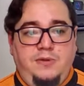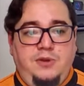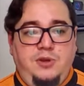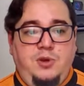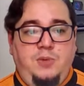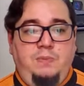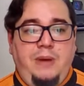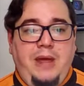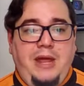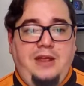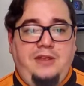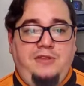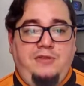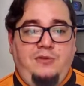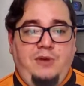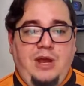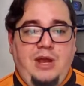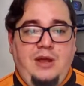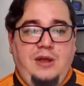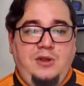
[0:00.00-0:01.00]
You pay
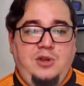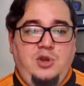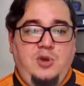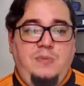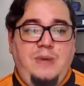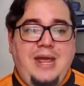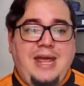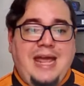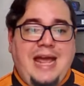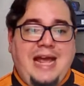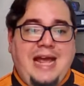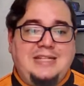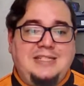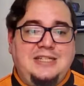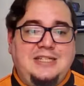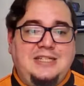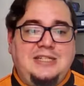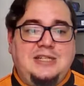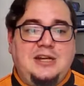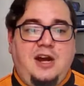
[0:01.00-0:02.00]
3, you may
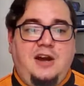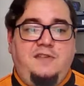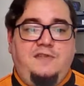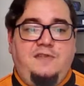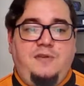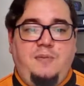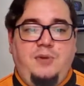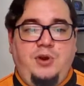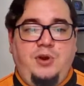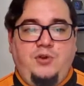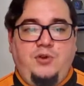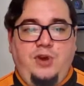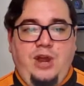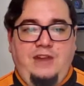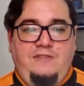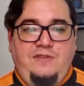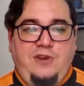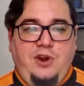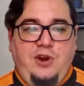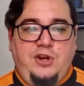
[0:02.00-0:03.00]
cast this card from your
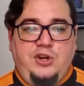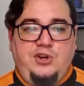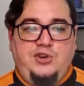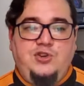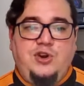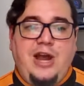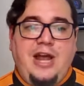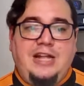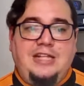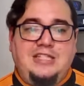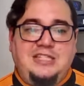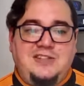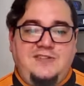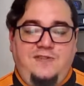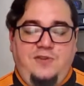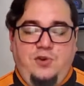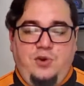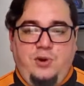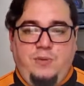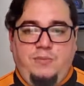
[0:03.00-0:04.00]
graveyard
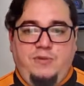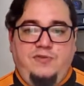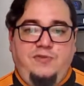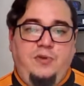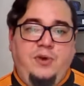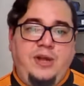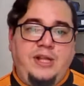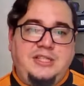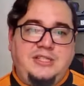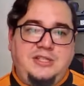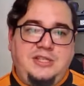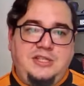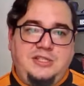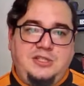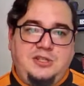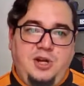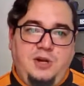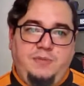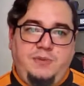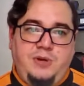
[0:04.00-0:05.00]
transformed for its
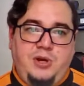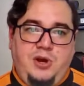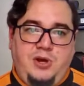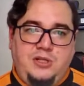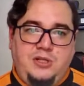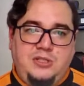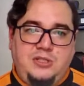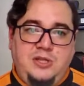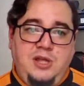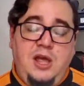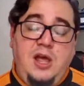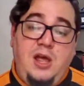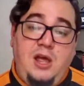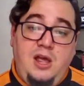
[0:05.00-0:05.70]
Disturb cost.